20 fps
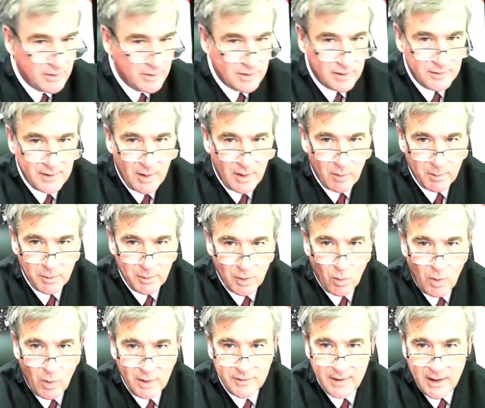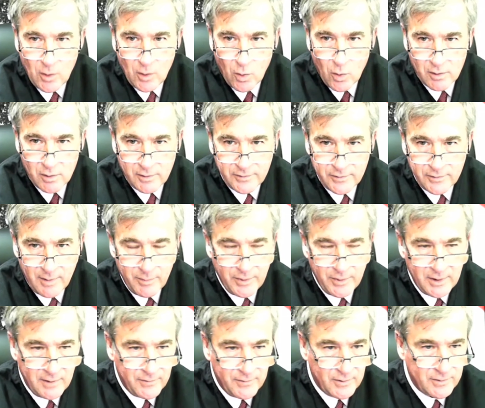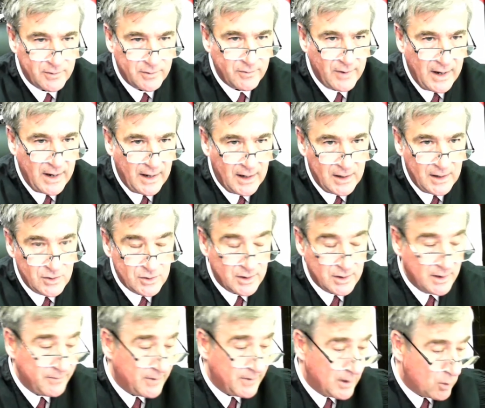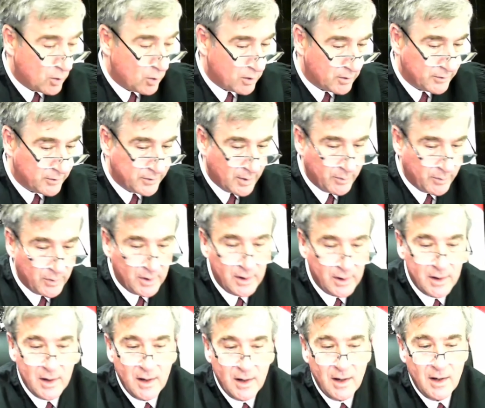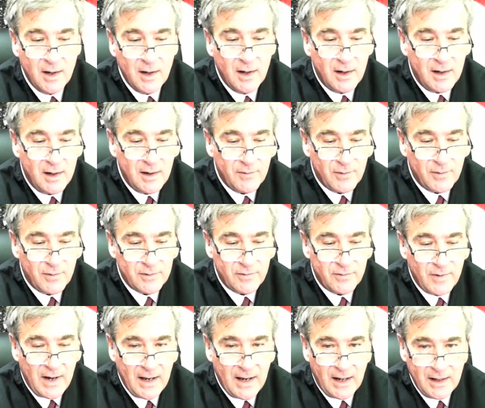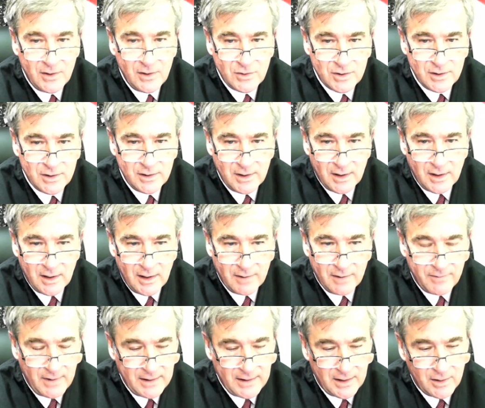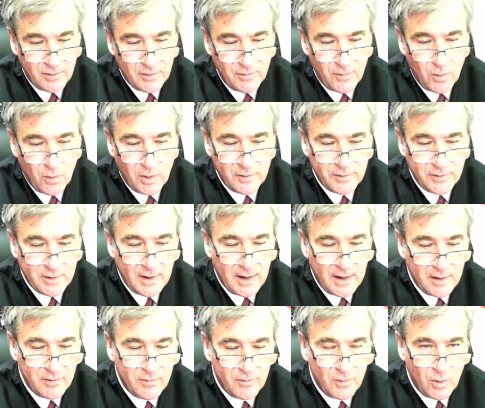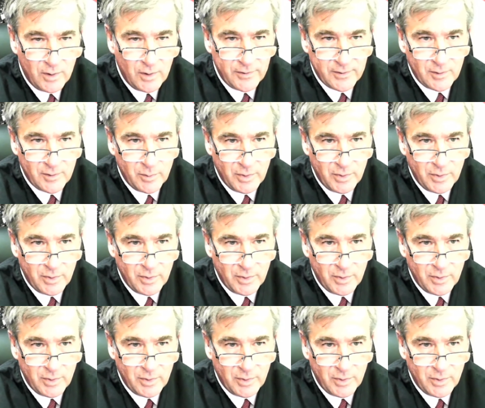So I'm doing. Once I order something, if there's a violation, if there's a violation, and if I can enforce it, I'll enforce it.